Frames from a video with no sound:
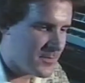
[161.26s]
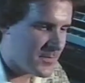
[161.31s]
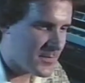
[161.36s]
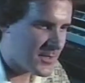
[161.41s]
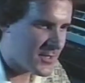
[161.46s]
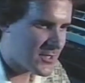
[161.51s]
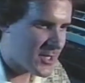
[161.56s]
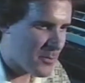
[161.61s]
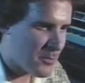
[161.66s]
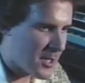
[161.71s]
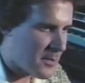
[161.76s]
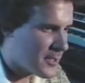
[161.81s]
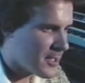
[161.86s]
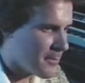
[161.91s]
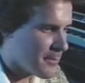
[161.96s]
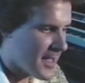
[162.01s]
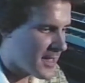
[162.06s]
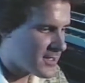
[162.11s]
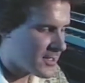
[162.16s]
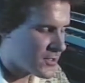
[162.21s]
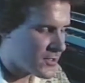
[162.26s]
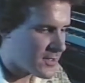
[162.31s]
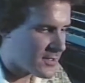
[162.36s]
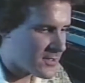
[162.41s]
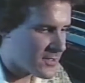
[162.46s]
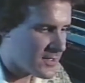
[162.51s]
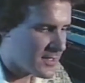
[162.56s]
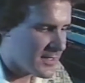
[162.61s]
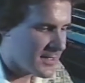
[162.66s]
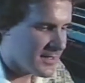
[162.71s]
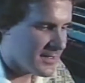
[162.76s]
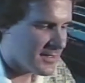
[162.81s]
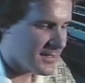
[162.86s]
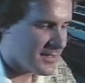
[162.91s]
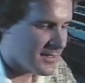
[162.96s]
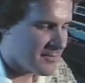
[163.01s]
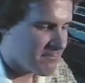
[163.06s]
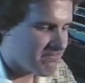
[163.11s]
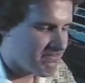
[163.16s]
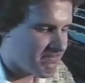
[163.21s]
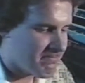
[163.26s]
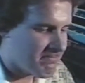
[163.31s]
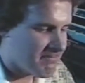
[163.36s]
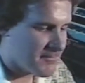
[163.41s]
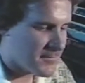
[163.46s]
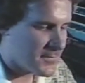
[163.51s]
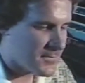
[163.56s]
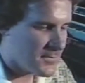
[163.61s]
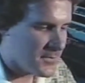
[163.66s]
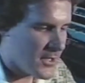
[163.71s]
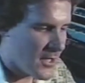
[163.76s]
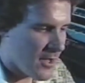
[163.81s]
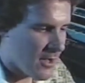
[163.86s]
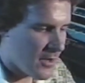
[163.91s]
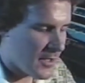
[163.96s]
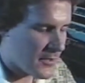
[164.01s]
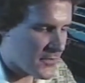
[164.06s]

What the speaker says: Subliminal messages. No,